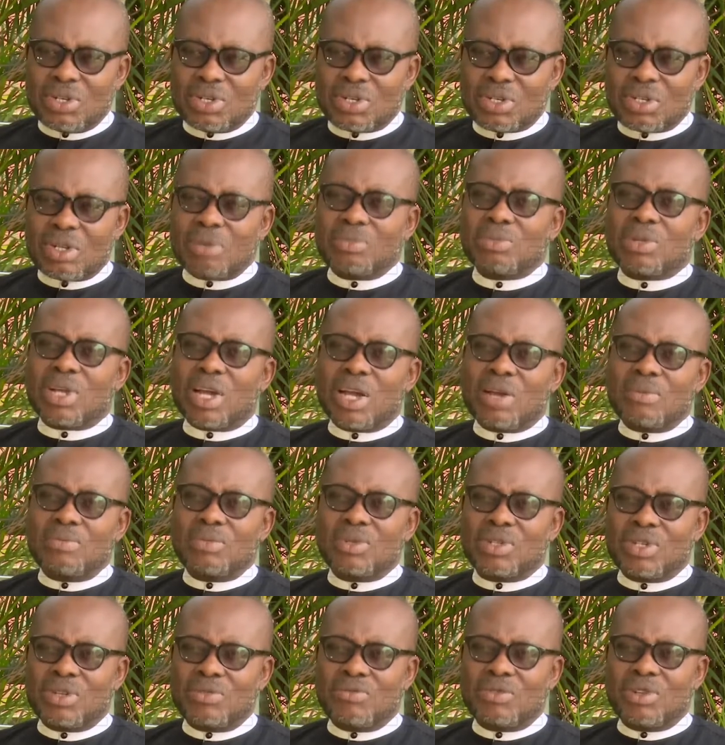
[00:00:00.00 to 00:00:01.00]

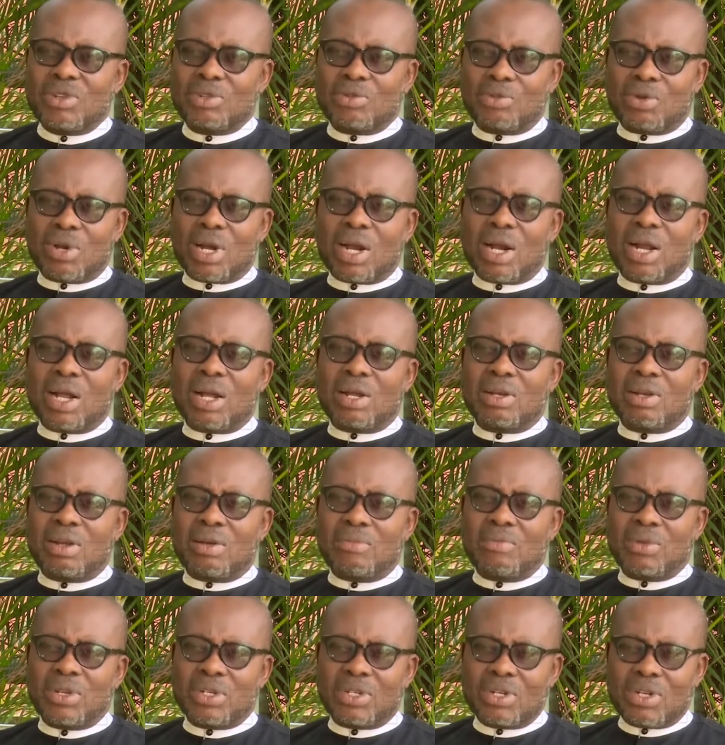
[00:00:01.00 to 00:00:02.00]
sometimes even to carry out
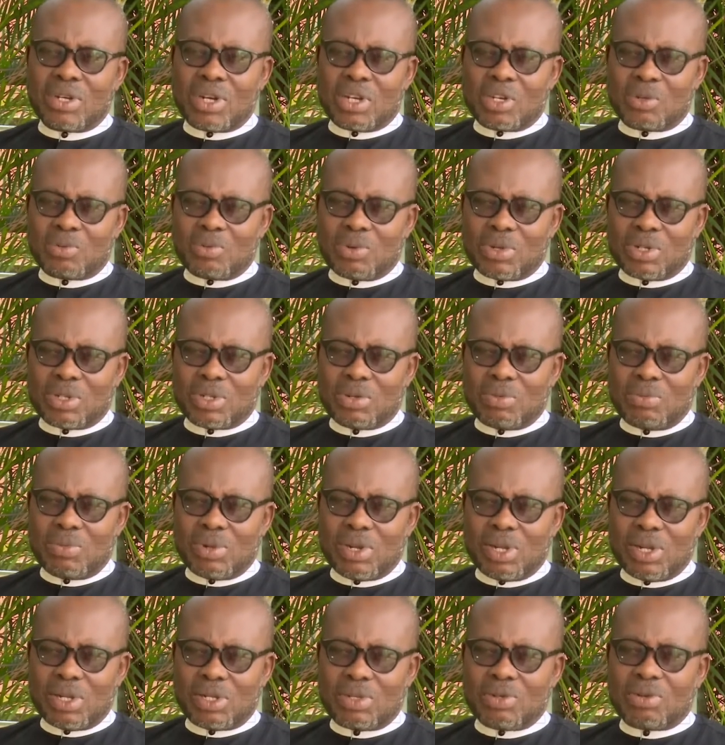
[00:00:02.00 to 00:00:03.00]
their basic
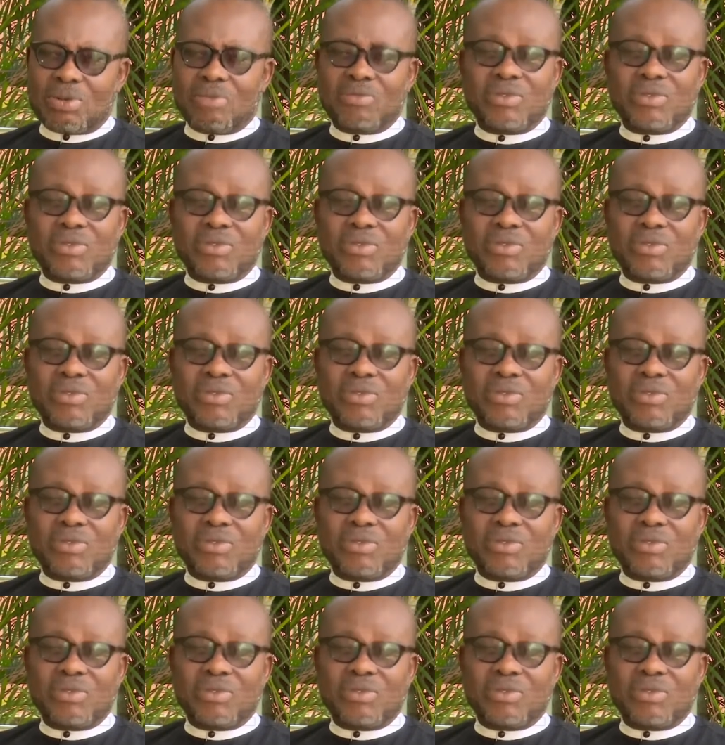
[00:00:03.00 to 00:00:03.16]
responsibility